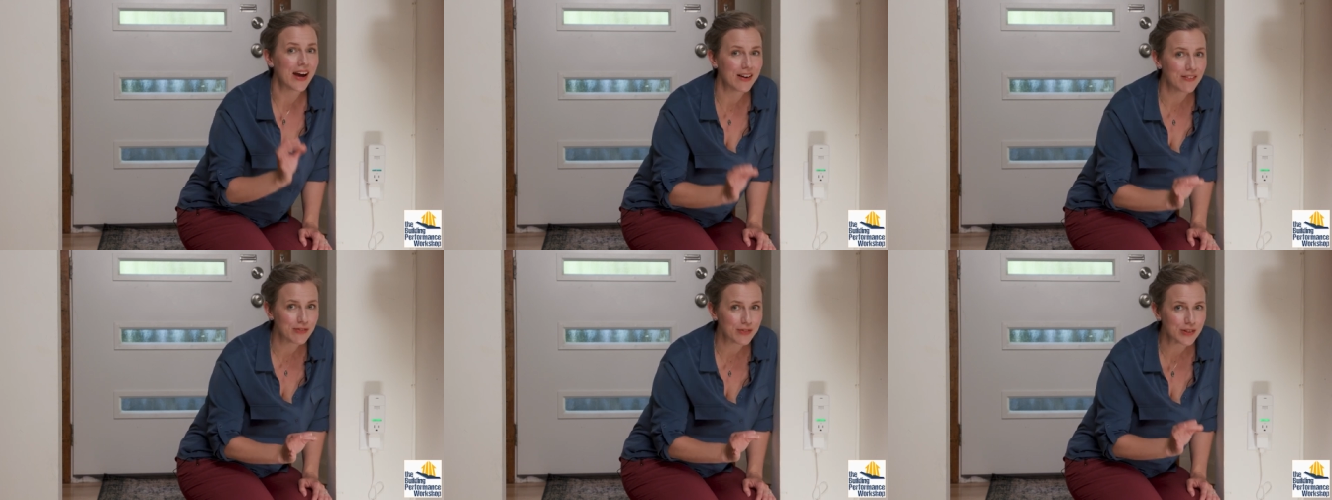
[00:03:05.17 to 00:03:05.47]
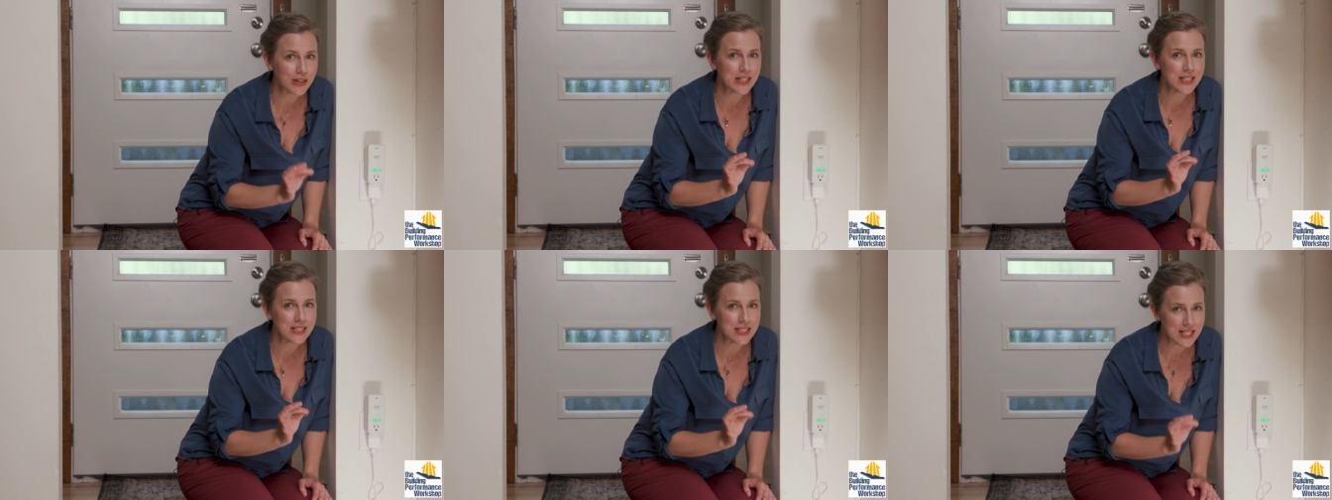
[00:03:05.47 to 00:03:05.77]

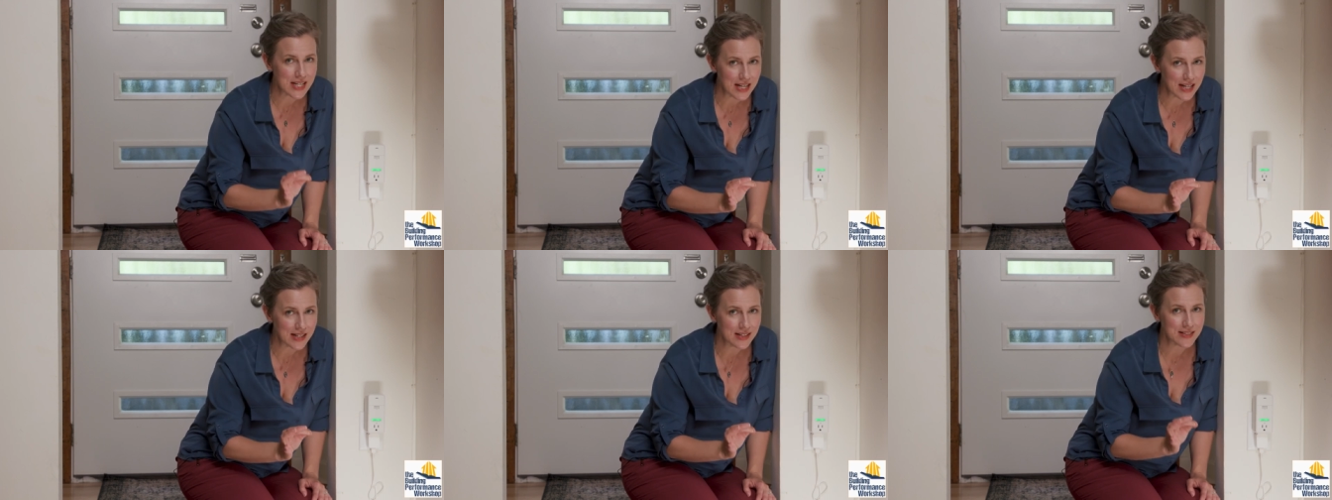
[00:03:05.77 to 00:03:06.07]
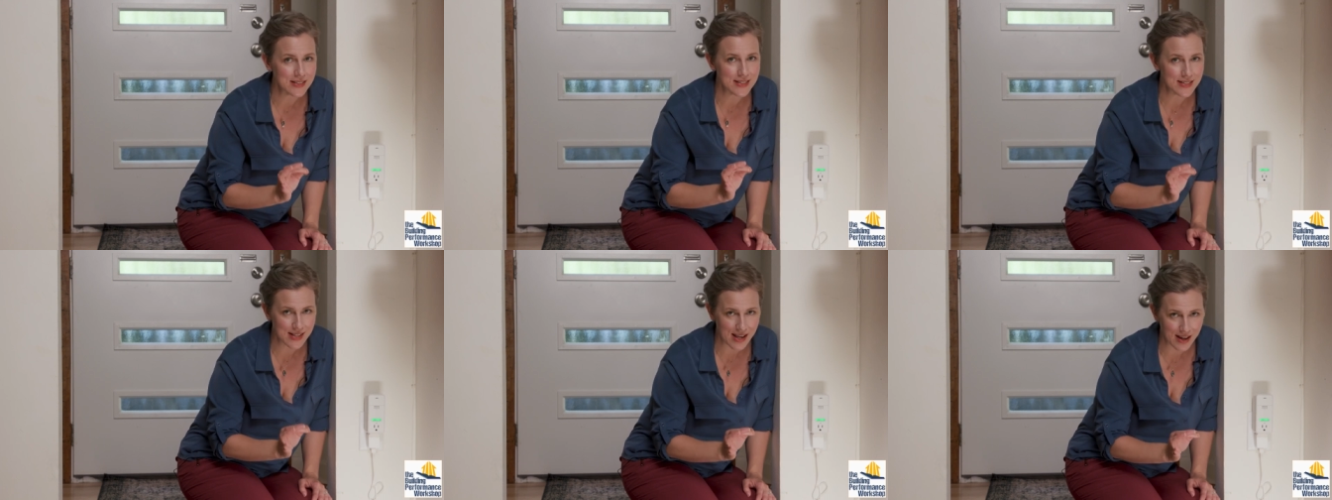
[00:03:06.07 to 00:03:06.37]
every
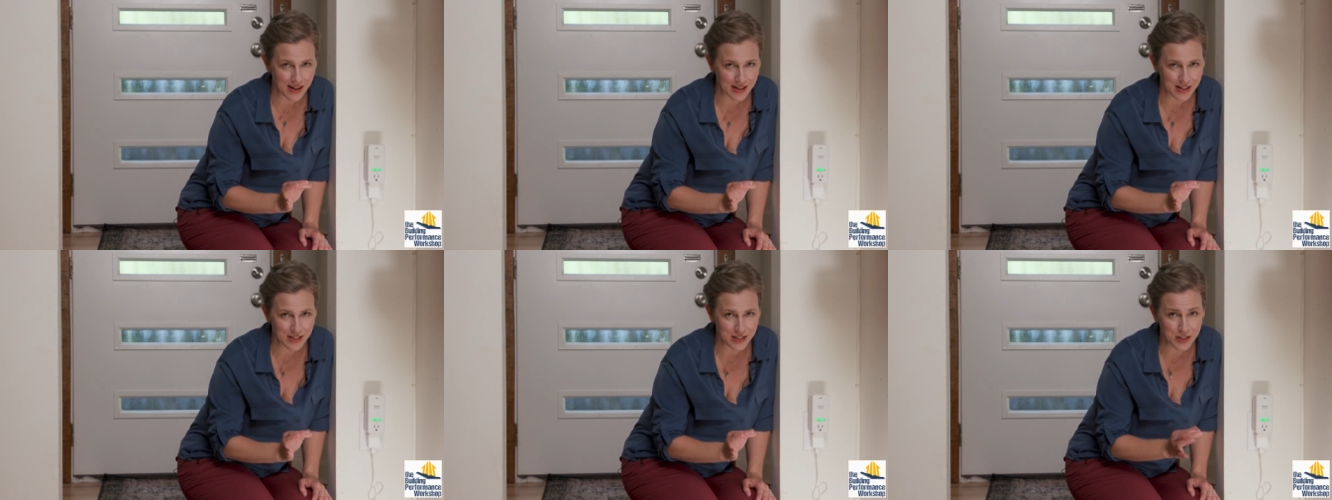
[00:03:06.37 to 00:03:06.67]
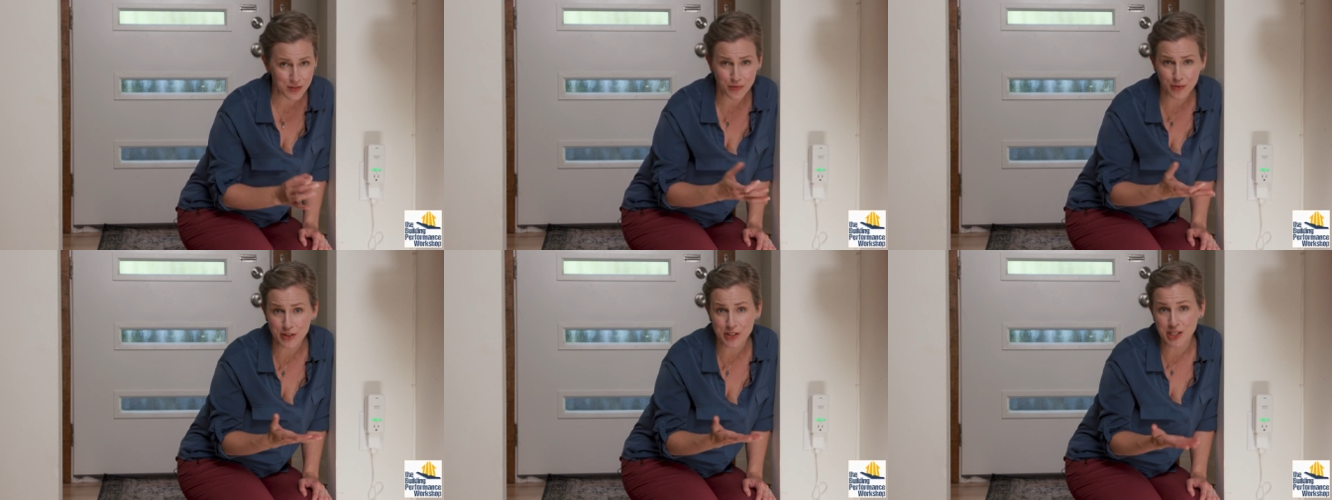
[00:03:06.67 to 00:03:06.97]
ten
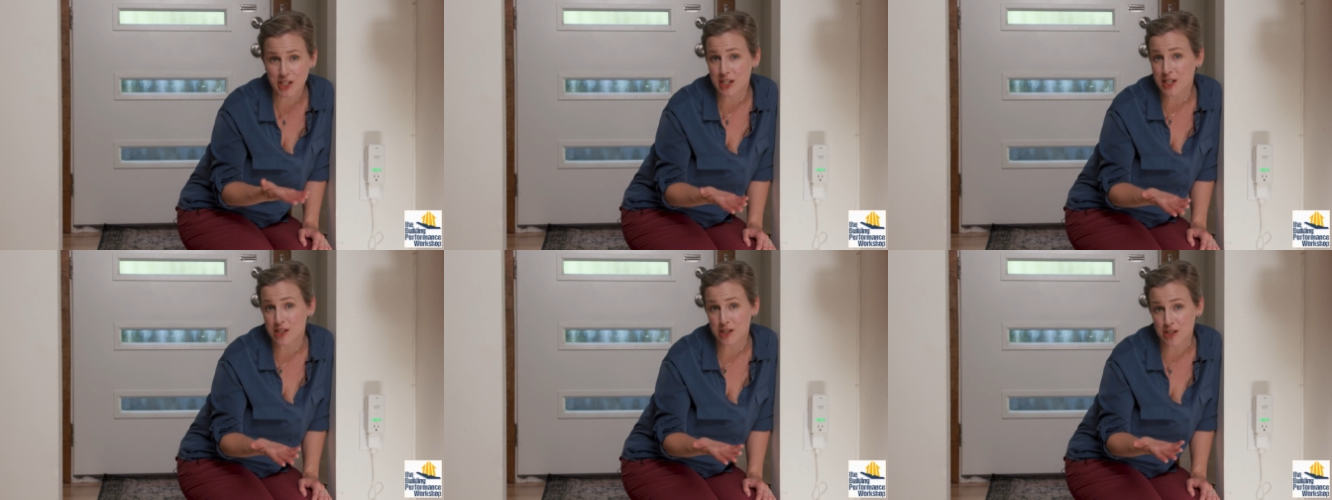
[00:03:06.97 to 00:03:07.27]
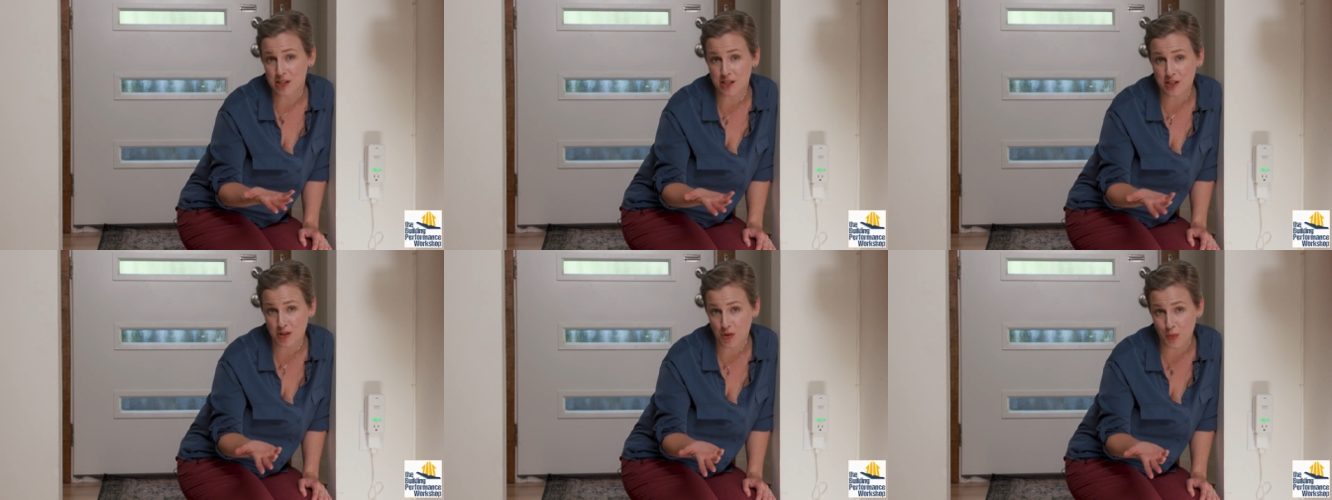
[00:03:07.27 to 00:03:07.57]
seconds for changes